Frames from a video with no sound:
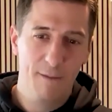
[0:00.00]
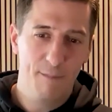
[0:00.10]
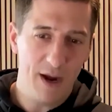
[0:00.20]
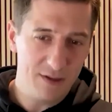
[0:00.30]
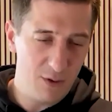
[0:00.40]

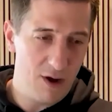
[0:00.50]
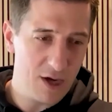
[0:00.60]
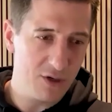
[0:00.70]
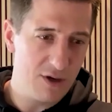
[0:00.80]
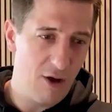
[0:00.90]
Pay the $200
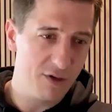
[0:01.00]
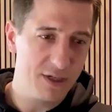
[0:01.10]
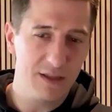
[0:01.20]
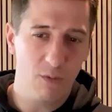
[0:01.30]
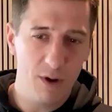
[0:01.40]
extra, you
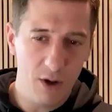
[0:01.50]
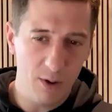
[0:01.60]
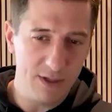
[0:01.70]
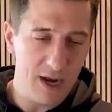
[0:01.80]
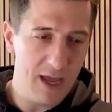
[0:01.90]
get the window
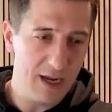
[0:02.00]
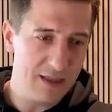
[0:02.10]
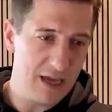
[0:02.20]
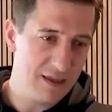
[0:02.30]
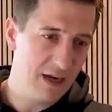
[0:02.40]
in today and get
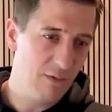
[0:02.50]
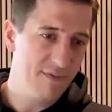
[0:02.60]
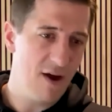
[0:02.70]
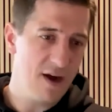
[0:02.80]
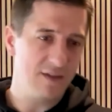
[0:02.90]
that thing
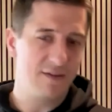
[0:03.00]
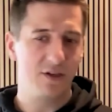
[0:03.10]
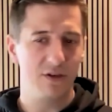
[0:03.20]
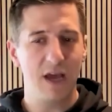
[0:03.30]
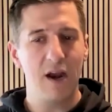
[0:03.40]
refinanced,
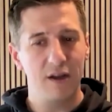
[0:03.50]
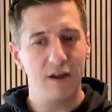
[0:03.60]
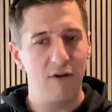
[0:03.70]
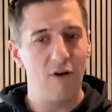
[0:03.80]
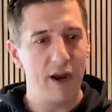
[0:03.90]
get your tenant in
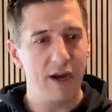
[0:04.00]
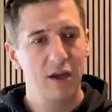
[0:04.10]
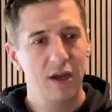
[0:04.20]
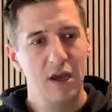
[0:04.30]
there, right?